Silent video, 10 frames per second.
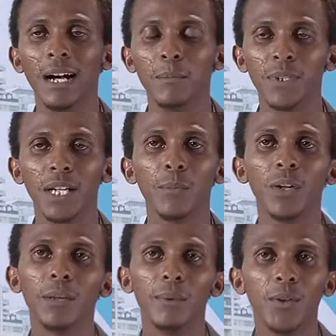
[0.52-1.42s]
I'm
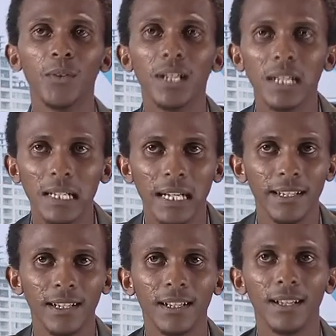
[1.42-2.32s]
Samuel Emmanuel,
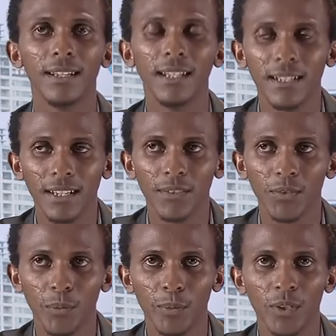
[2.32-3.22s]
a
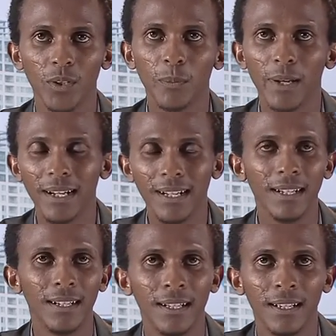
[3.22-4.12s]
delegate from Ethiopia.
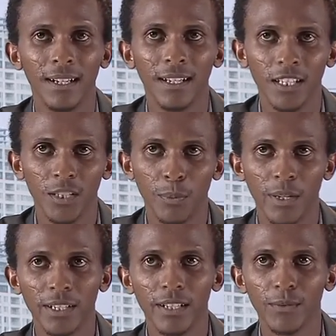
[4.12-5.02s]
It is a
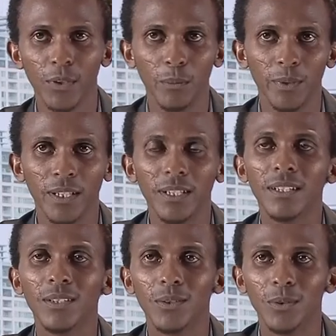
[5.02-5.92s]
pleasure for
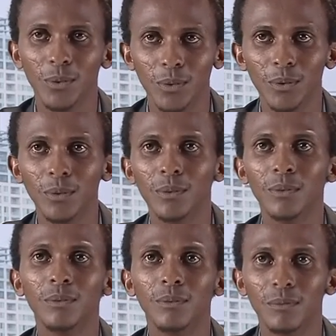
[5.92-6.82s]
me to
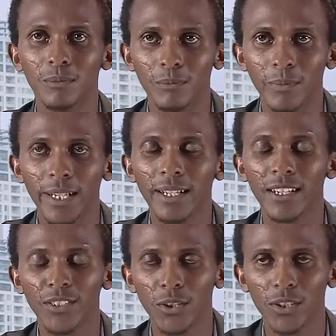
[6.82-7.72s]

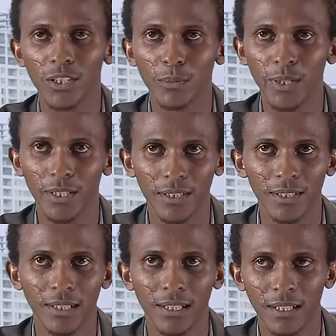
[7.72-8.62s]
make a short
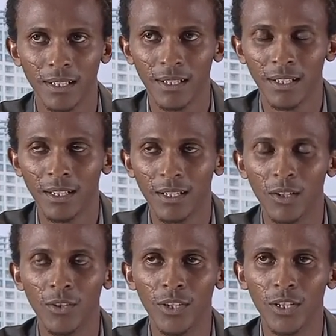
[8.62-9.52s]
speech
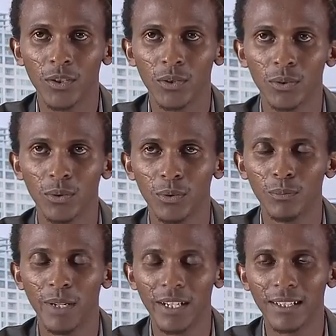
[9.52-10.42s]
on the
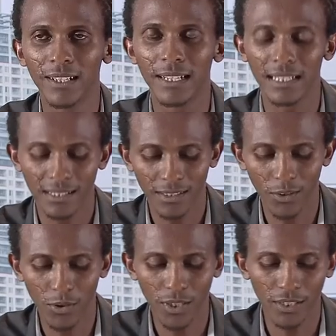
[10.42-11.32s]
issue, burning and
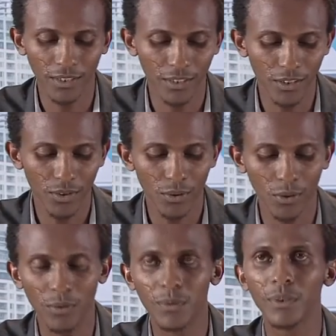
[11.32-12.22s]
cross-cutting
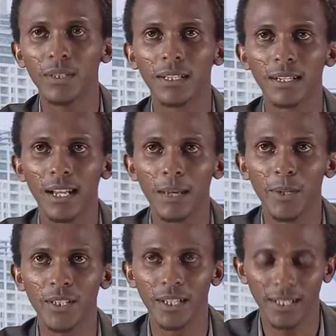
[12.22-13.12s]
issue of
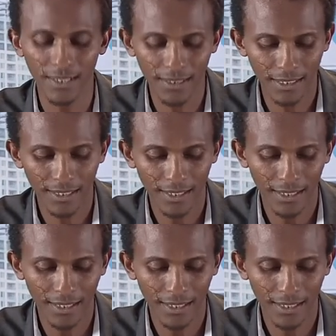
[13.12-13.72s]
climate change.